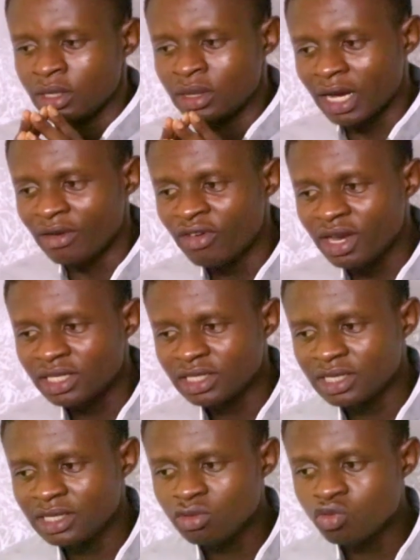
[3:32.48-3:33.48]

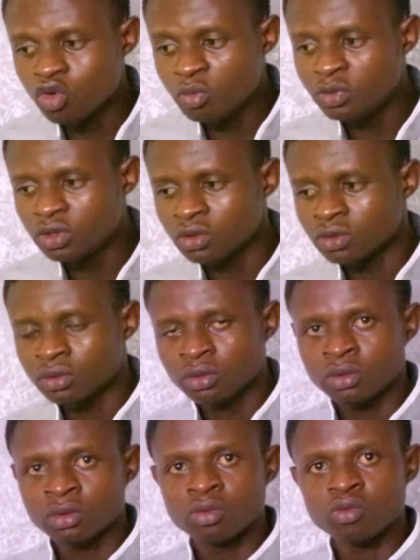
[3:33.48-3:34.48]
intervention groups
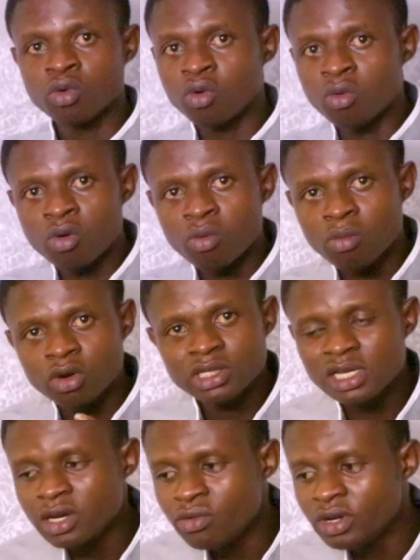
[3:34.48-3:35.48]
will
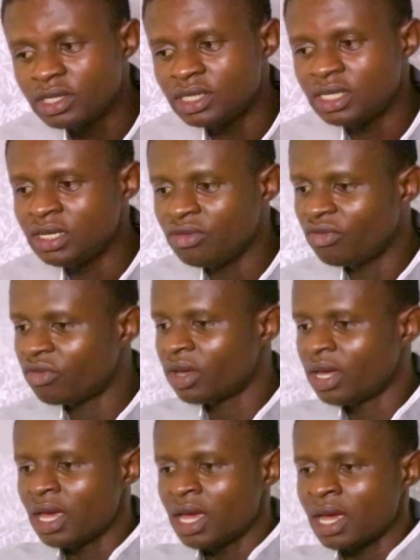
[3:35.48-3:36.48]
mostly receive
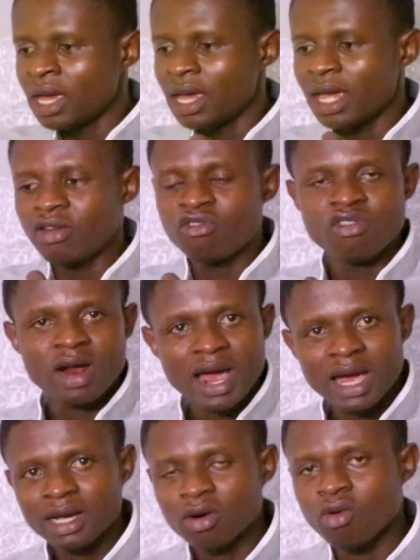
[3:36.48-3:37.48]
a
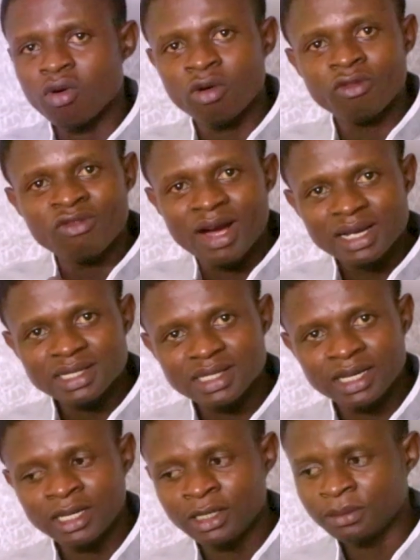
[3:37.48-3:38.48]
drug or
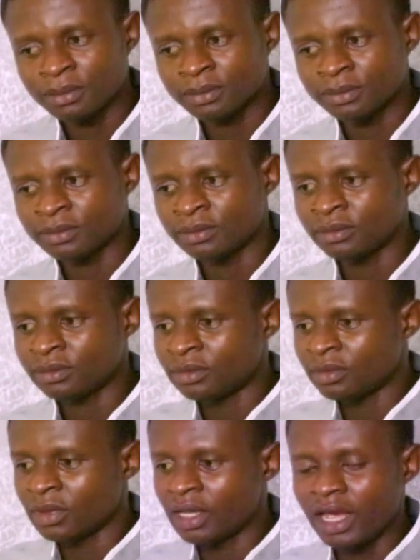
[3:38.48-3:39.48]
vaccine,
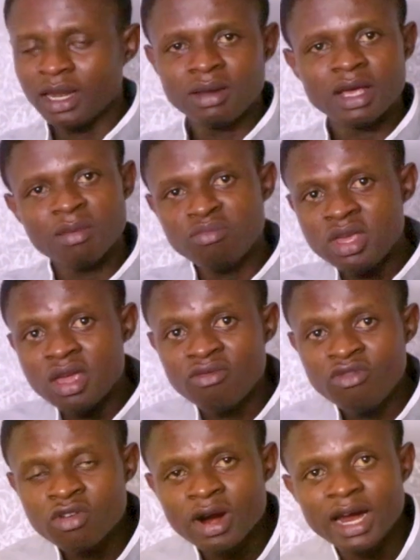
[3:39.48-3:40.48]
then a
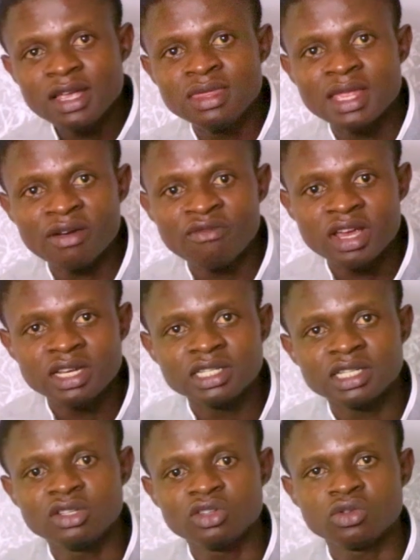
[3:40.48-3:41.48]
behavioral
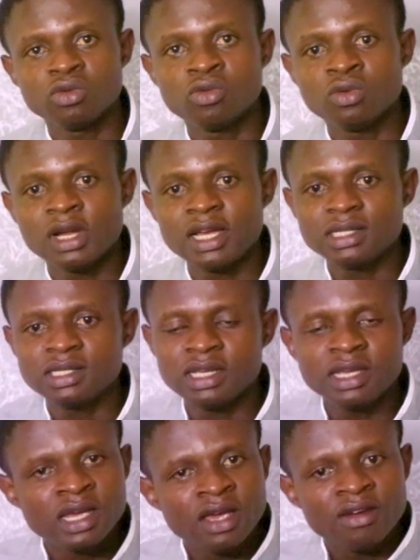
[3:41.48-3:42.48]
intervention. So let's
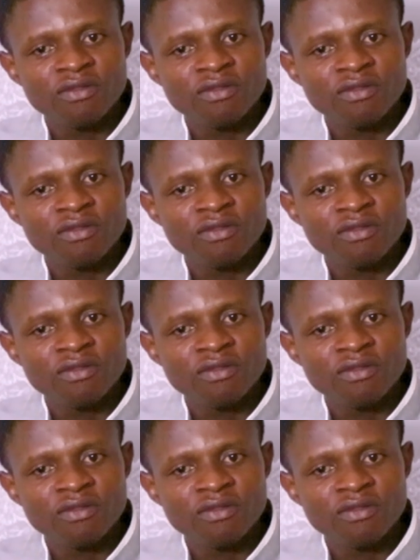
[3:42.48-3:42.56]
say